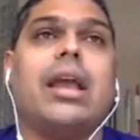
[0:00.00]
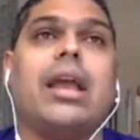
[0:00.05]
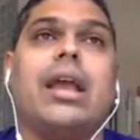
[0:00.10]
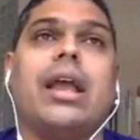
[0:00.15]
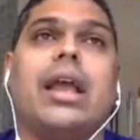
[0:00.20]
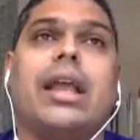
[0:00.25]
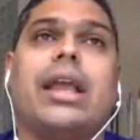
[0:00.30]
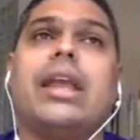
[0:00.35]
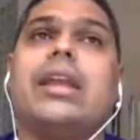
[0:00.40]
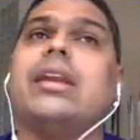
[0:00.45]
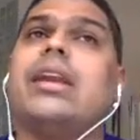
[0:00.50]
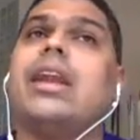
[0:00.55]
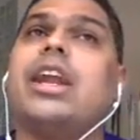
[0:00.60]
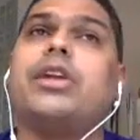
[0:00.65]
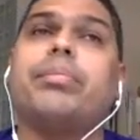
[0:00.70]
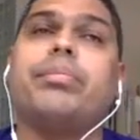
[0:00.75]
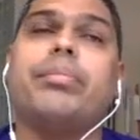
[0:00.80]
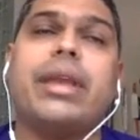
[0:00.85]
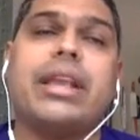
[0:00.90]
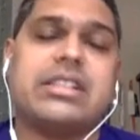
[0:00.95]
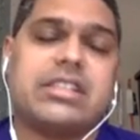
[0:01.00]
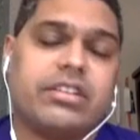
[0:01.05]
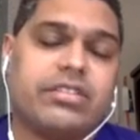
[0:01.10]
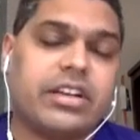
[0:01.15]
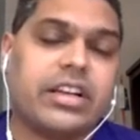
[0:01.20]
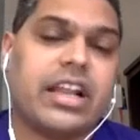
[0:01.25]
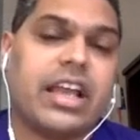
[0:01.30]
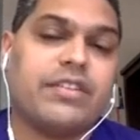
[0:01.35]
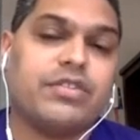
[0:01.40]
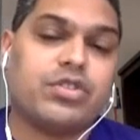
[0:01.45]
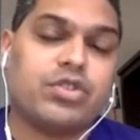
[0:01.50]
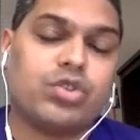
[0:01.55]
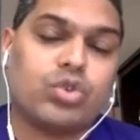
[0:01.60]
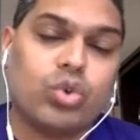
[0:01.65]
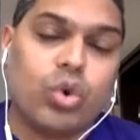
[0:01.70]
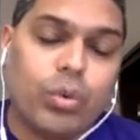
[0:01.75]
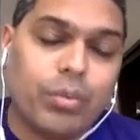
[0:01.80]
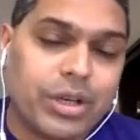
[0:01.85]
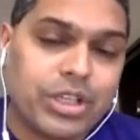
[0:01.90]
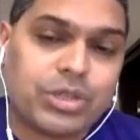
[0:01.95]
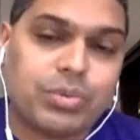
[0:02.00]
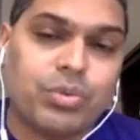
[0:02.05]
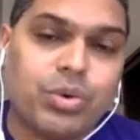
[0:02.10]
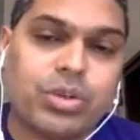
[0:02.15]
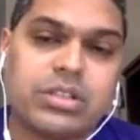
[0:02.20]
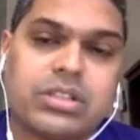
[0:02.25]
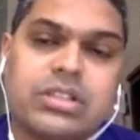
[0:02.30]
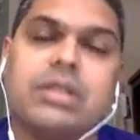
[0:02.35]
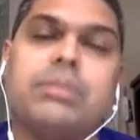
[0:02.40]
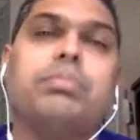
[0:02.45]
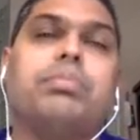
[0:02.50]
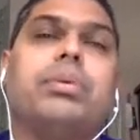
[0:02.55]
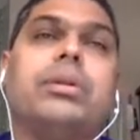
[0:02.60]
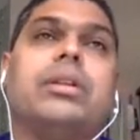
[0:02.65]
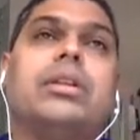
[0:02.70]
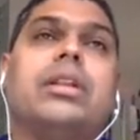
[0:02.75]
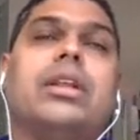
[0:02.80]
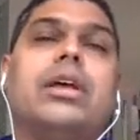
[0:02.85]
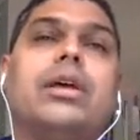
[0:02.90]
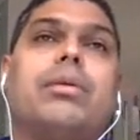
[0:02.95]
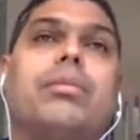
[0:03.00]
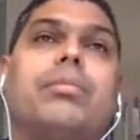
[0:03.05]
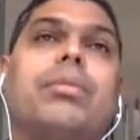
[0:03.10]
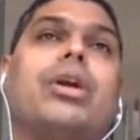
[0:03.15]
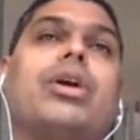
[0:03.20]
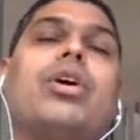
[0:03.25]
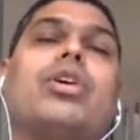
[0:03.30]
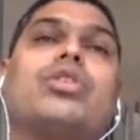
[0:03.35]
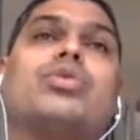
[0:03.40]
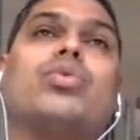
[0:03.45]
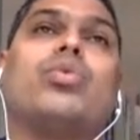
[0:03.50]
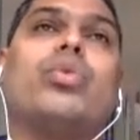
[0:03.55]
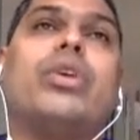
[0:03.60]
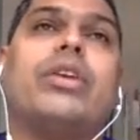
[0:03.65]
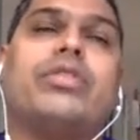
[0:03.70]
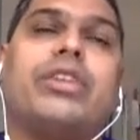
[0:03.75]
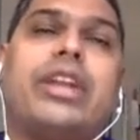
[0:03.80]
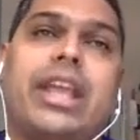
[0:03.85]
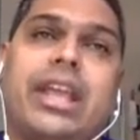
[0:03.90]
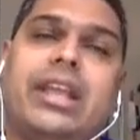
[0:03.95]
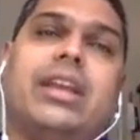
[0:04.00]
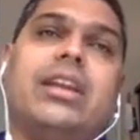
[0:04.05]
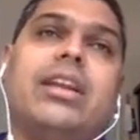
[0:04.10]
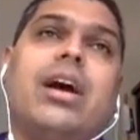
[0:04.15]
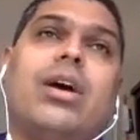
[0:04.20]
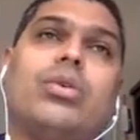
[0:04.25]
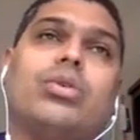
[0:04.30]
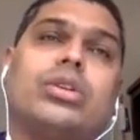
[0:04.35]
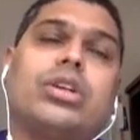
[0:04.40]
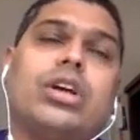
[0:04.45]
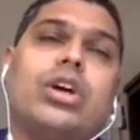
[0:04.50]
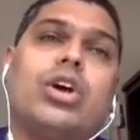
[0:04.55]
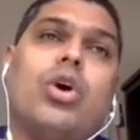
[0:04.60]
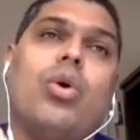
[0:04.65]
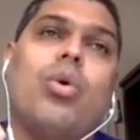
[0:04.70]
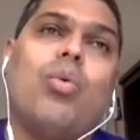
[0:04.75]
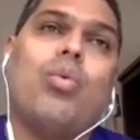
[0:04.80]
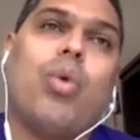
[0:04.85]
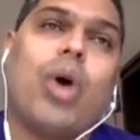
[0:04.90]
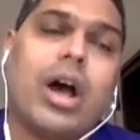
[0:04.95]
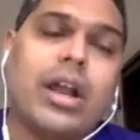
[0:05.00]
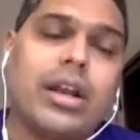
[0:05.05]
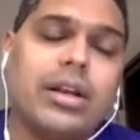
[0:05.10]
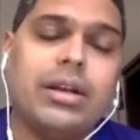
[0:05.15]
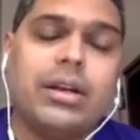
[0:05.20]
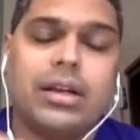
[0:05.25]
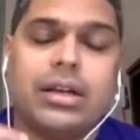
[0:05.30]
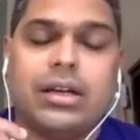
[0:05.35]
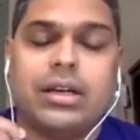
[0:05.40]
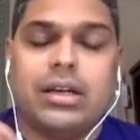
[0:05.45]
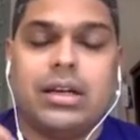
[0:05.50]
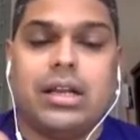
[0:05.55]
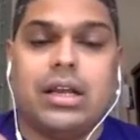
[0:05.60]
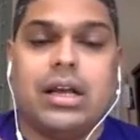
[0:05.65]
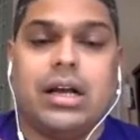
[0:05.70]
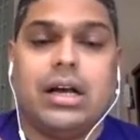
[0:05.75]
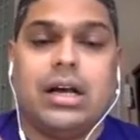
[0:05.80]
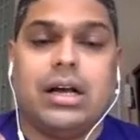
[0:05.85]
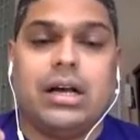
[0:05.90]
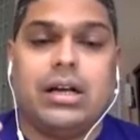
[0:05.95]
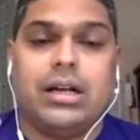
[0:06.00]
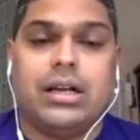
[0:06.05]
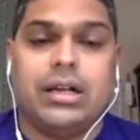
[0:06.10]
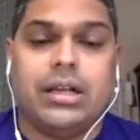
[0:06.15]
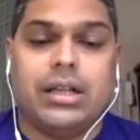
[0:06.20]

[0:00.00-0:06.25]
again it makes our life so much more simple because we have taken out one uh,